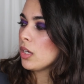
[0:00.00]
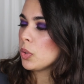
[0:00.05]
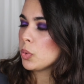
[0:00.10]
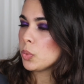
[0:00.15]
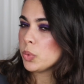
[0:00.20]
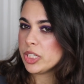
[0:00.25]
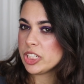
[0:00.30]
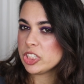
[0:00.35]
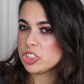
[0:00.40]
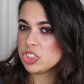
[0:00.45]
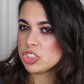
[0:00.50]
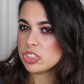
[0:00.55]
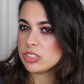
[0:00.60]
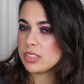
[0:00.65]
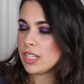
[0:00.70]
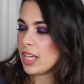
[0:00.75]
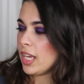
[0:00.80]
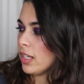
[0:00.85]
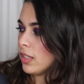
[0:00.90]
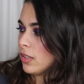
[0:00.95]
reach
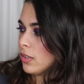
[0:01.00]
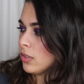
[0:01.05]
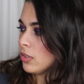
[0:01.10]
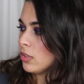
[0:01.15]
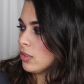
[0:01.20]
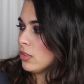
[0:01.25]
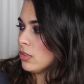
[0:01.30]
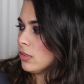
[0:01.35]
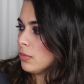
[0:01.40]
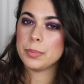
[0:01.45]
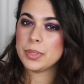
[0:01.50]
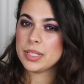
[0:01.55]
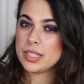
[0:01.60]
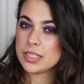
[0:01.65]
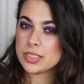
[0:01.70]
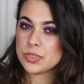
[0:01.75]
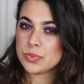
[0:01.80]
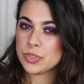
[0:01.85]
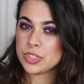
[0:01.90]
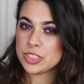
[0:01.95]
that goal
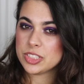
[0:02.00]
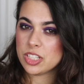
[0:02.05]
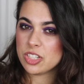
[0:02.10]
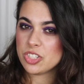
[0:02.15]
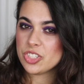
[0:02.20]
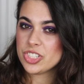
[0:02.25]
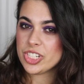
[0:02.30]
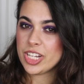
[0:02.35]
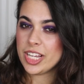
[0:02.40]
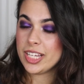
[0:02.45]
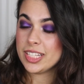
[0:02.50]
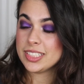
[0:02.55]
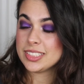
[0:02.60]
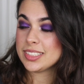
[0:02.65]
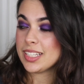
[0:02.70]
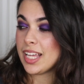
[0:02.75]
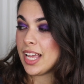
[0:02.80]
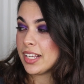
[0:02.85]
because 14 shades,